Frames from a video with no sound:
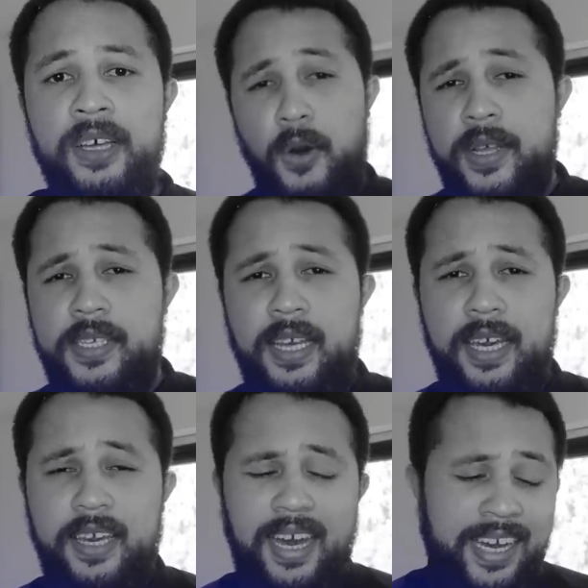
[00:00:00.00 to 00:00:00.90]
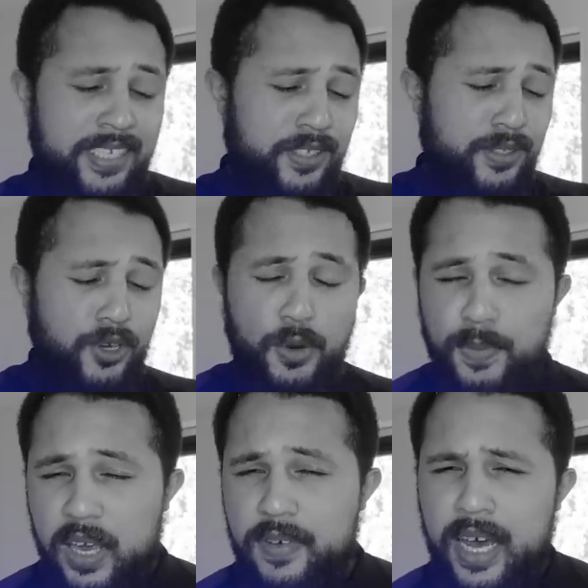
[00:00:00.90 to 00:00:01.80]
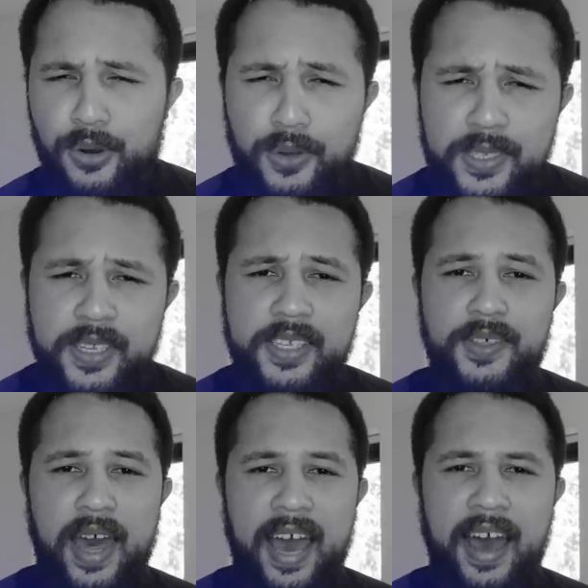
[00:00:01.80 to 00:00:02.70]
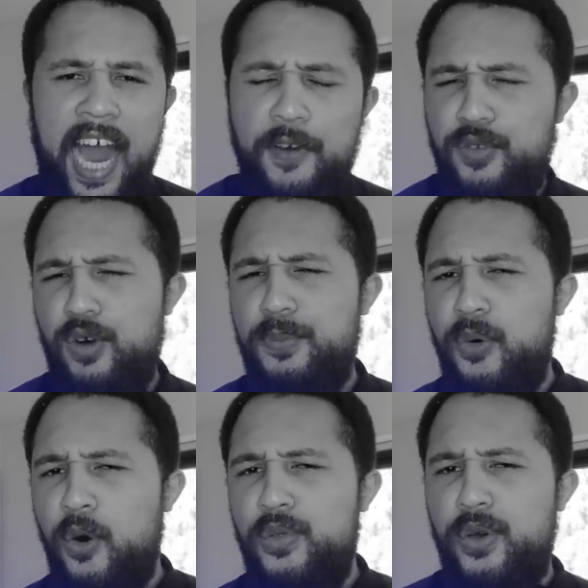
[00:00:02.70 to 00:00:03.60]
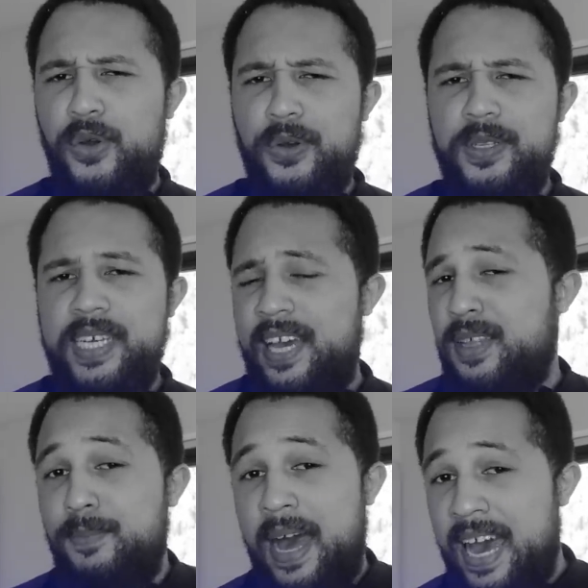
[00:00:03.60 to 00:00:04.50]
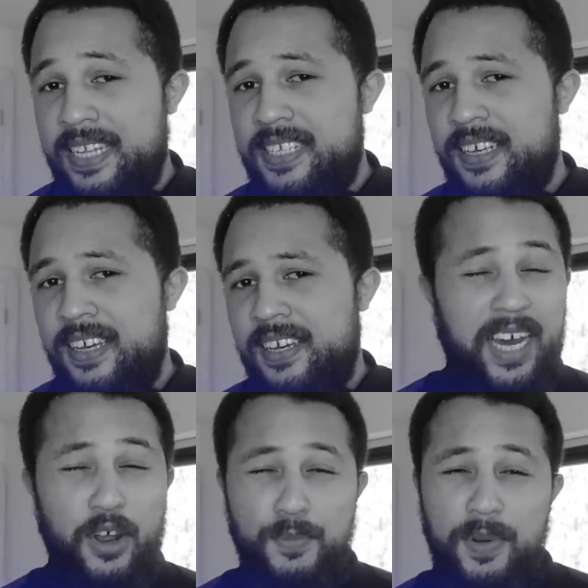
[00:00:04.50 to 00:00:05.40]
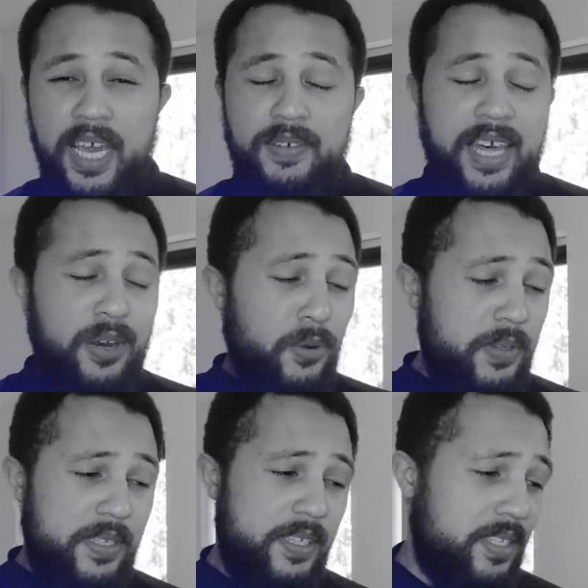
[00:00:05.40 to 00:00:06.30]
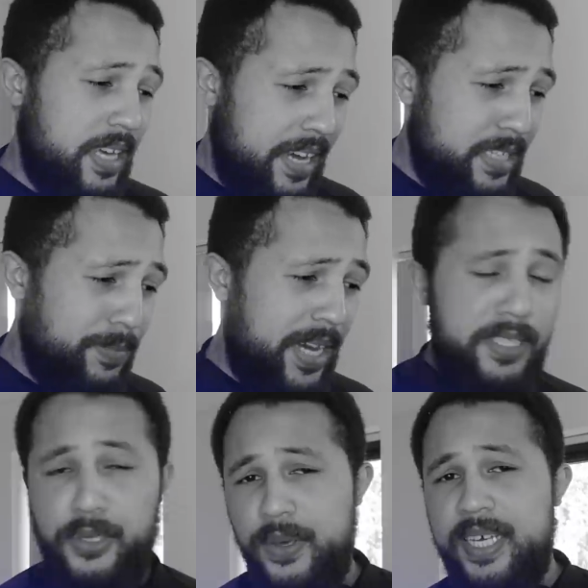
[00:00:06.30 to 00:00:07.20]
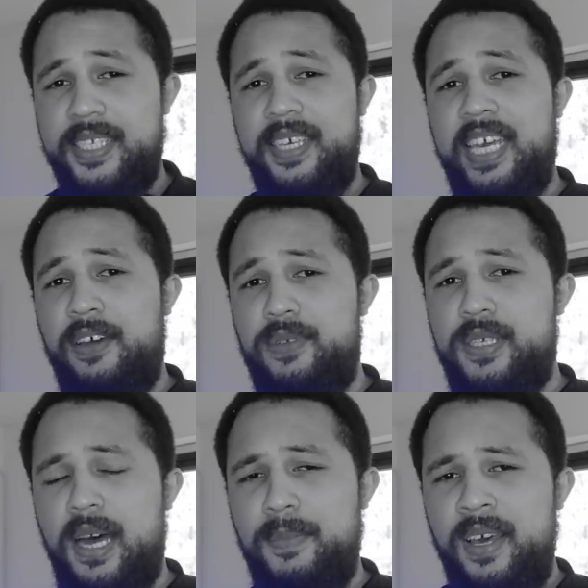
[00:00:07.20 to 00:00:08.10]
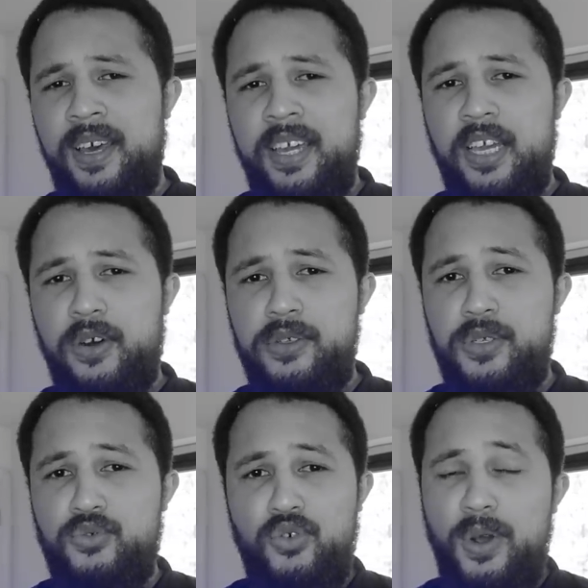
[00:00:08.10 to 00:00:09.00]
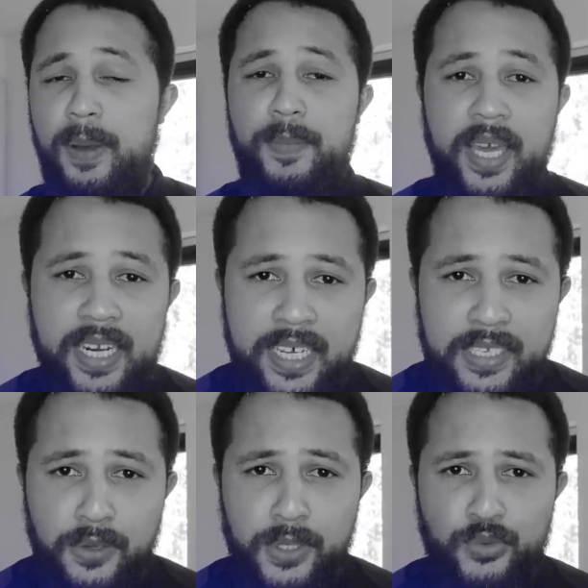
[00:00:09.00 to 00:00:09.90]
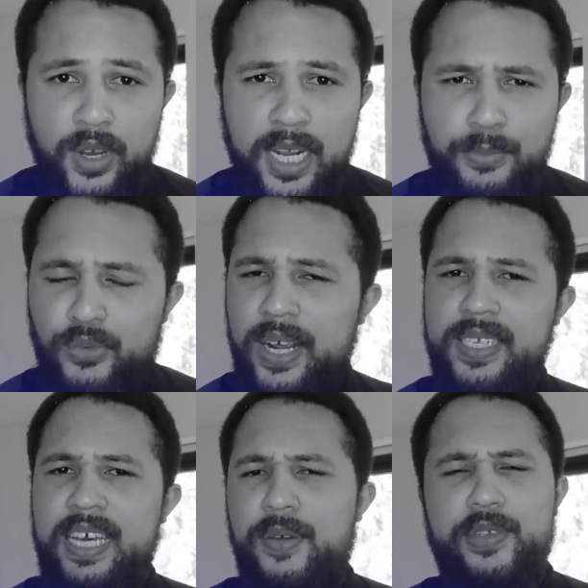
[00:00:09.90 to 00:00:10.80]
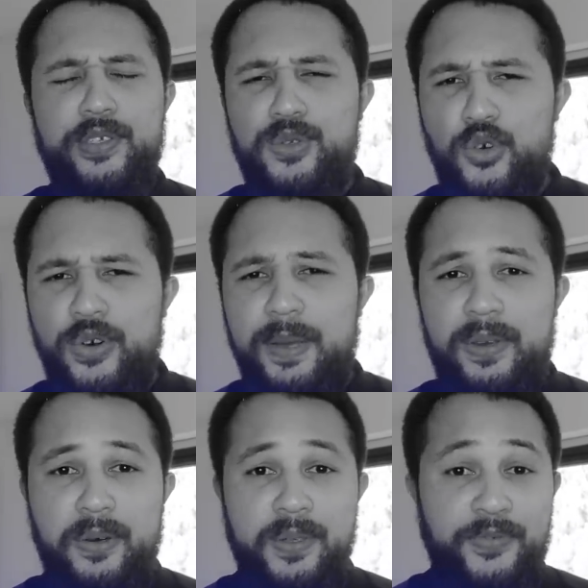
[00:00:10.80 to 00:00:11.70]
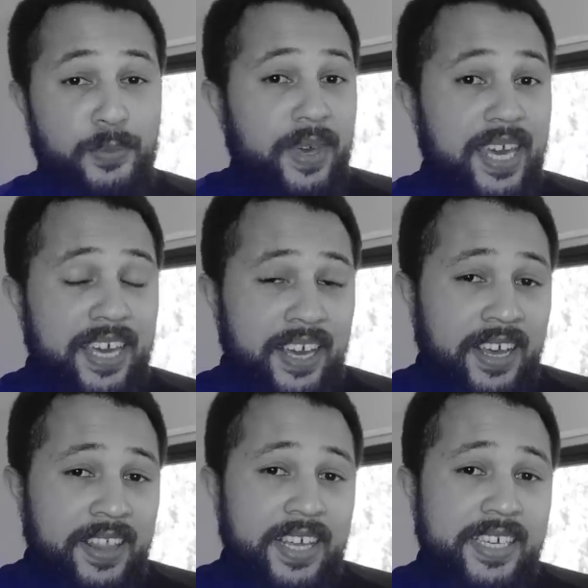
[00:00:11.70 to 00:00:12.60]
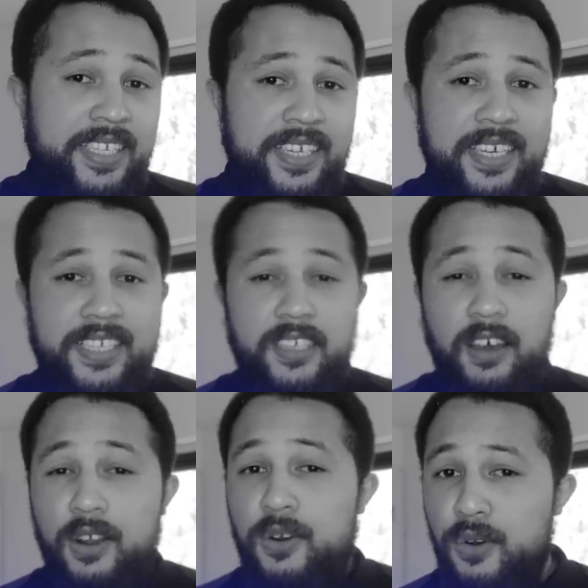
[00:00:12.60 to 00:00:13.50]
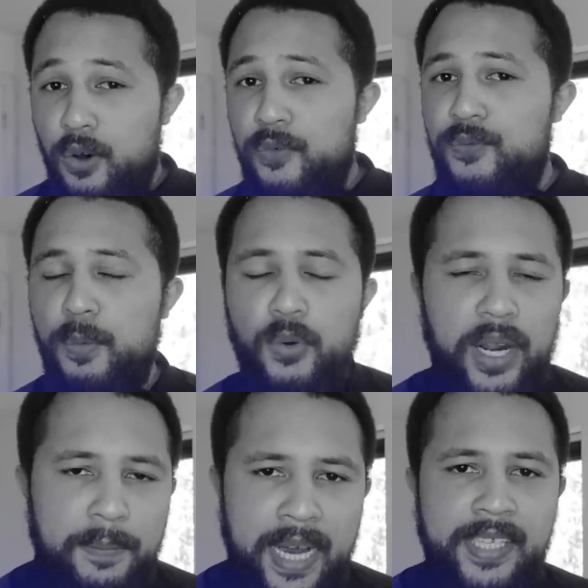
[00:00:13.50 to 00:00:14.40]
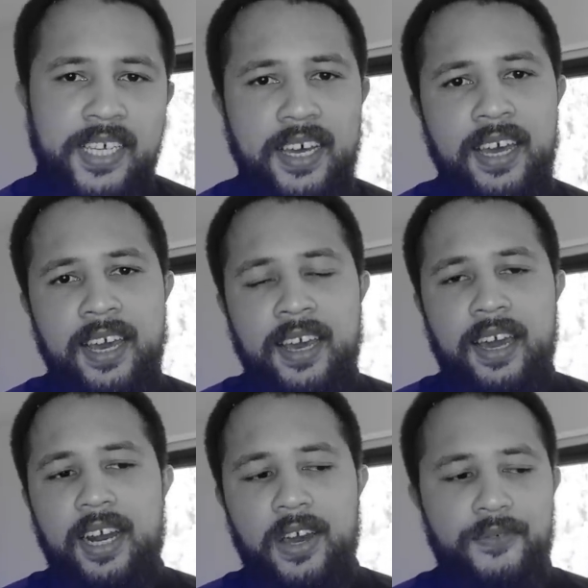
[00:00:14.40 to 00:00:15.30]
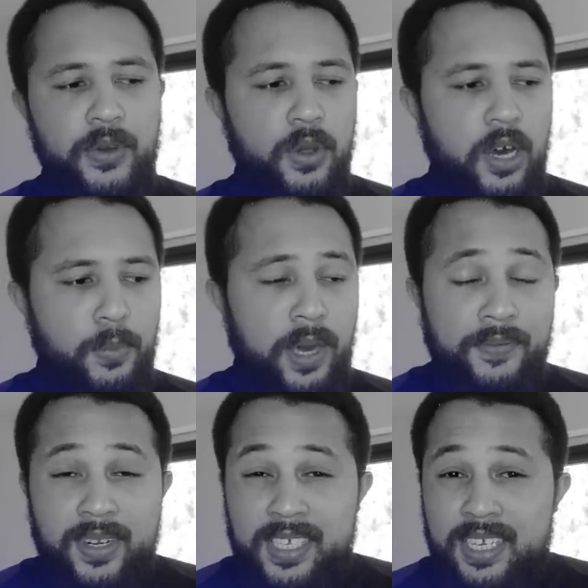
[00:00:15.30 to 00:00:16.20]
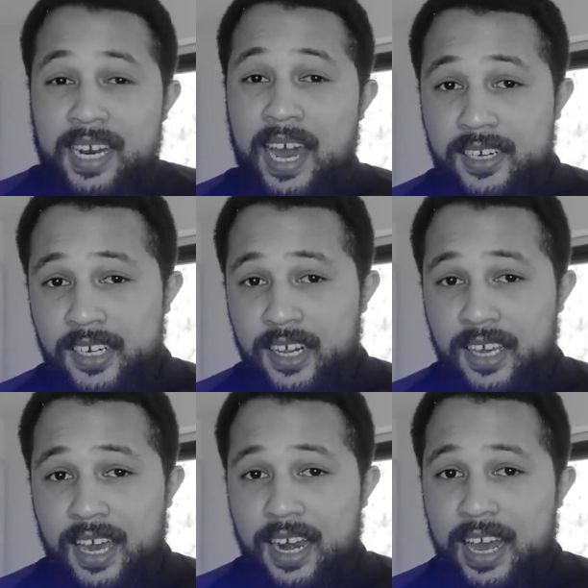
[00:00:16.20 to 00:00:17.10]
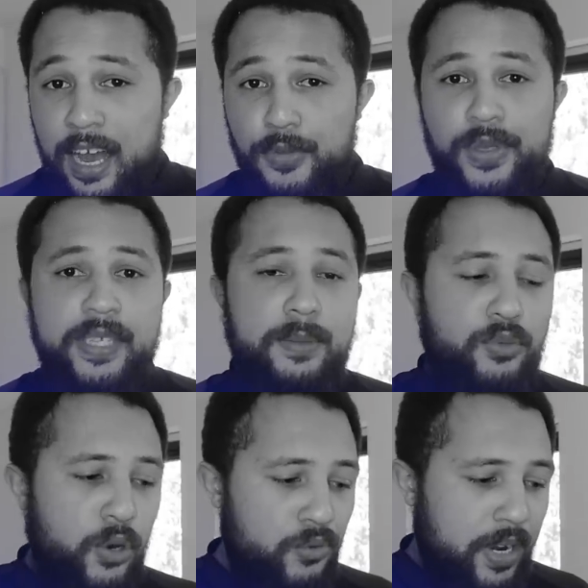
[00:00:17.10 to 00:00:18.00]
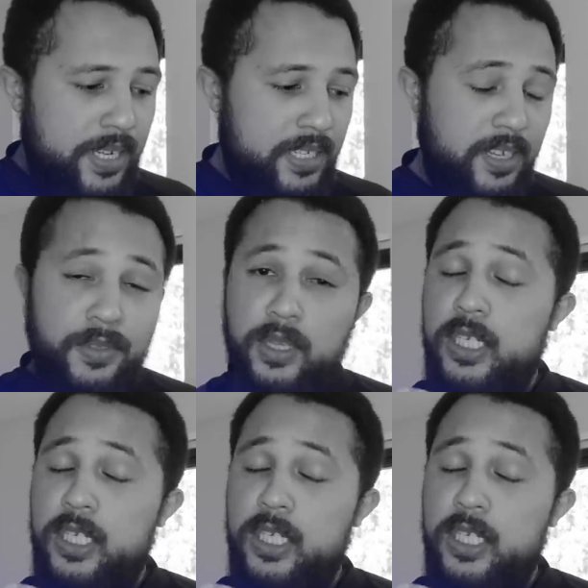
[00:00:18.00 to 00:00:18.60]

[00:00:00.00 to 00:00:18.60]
Honestly, I don't believe in that nonsense that I have to report the good and the bad. I don't believe in that nonsense that it's my duty to give some, you know, strong opinions or to really break down the story, because for me, this is a non-footballing matter and I feel like we have to just naturally allow things to progress.